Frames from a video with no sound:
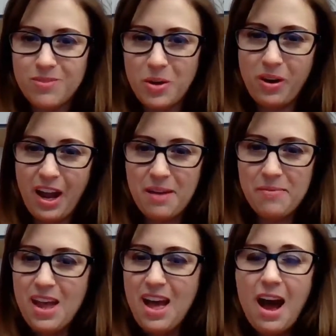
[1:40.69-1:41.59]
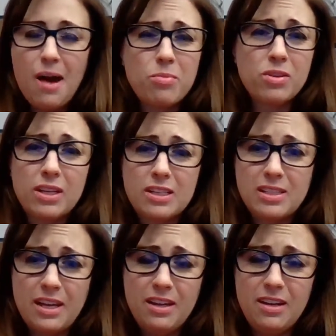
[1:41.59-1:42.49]
Okay, I'm really
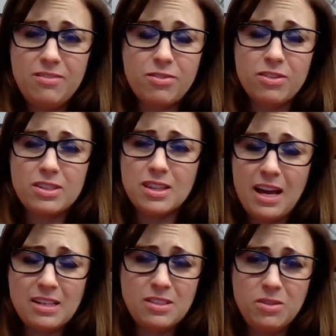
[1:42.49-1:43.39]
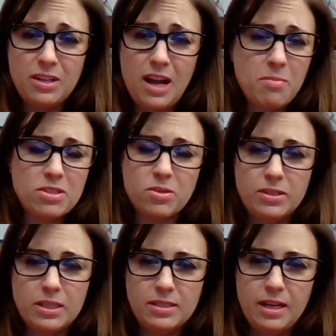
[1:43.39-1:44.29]
excited for this last unit. I'm just
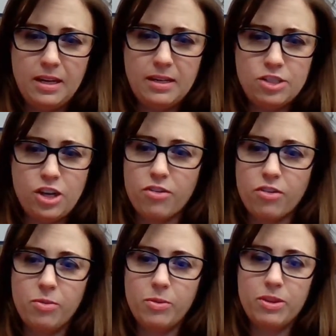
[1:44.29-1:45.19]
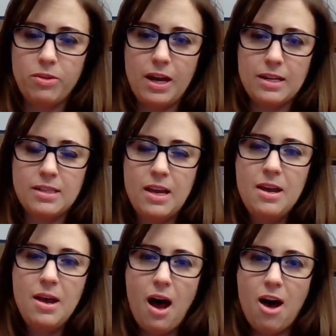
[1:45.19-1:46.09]
always excited in general with you guys,
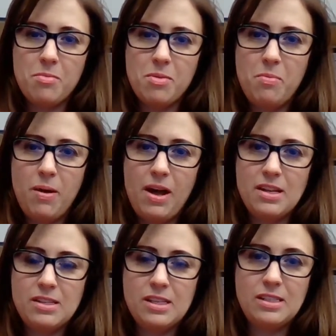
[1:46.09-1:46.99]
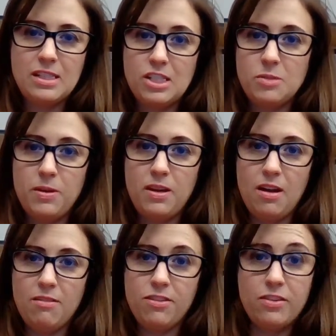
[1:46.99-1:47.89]
but this has just been
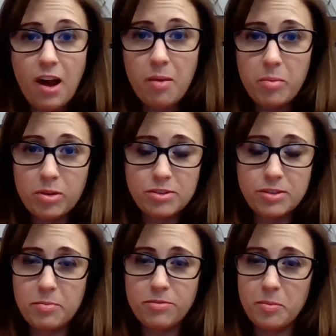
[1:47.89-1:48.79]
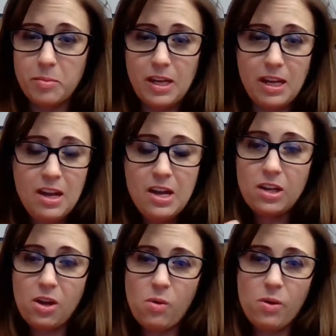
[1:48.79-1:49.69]
a phenomenal trip for me
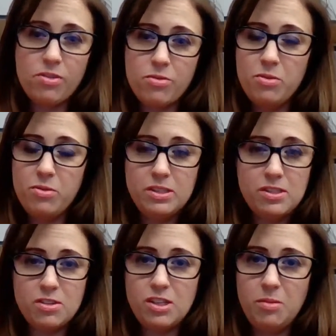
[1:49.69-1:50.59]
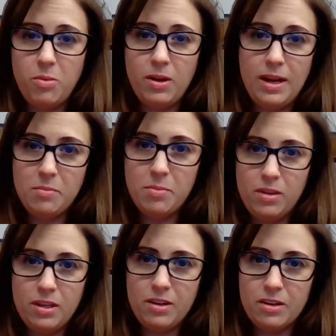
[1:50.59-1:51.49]
going through these 13.8
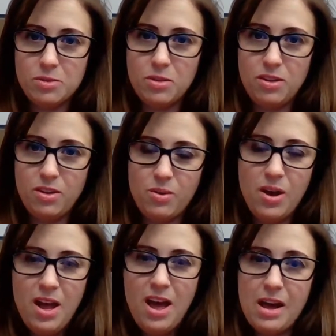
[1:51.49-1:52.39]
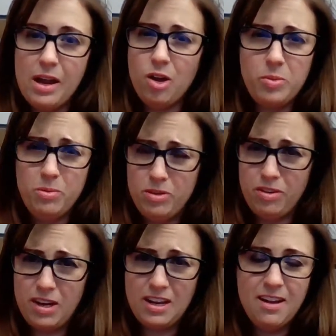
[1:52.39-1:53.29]
billion years with you, and I hope you
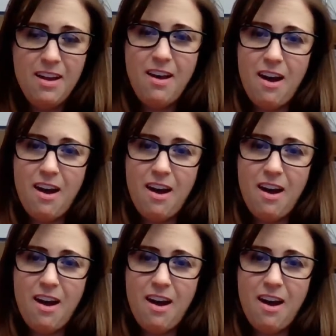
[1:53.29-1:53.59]
agree.